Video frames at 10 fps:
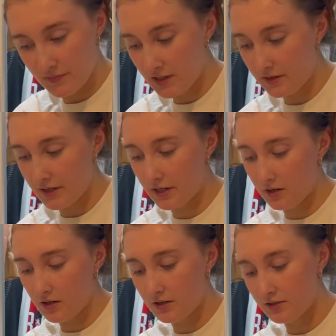I
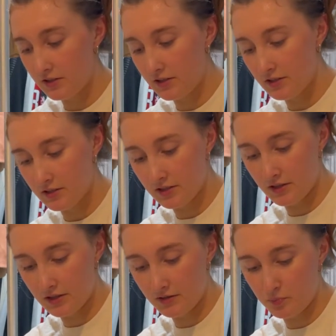got
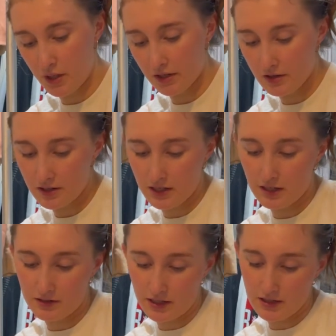this Becca
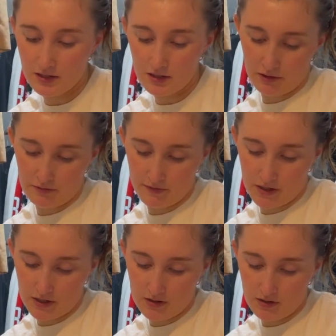Ignite
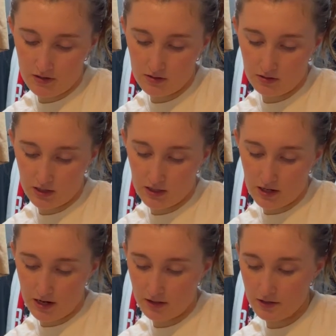Liquefied Light
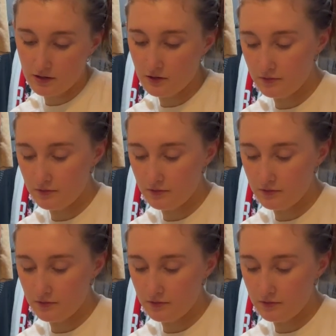Highlighter.